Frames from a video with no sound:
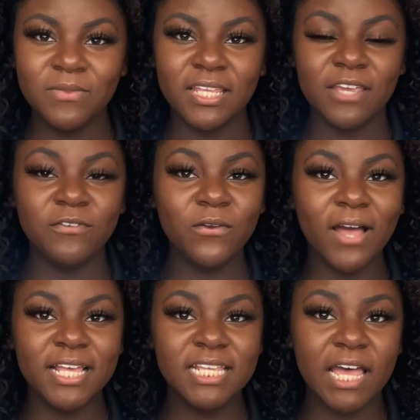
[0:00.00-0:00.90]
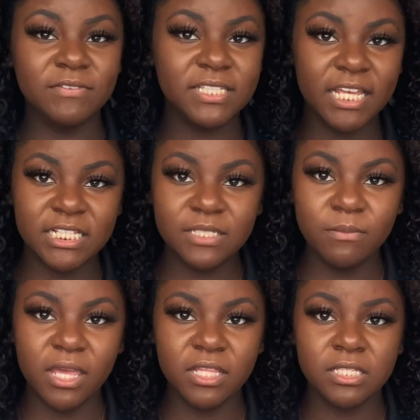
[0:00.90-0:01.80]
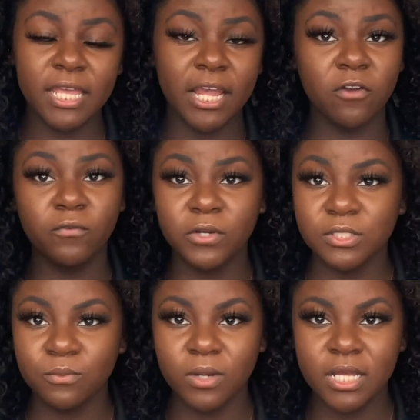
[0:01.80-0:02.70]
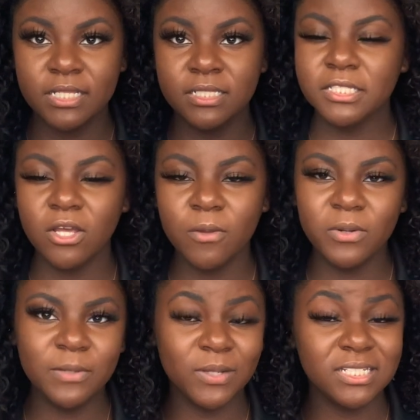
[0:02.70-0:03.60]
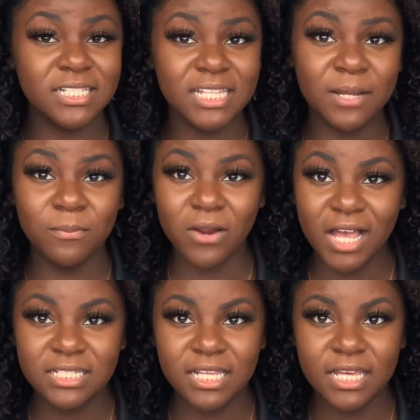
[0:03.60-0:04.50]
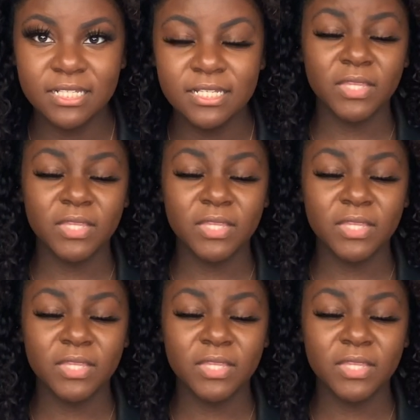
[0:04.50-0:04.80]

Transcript: If you guys have Stan Smiths, Air Force Ones, it's all pretty much the same process.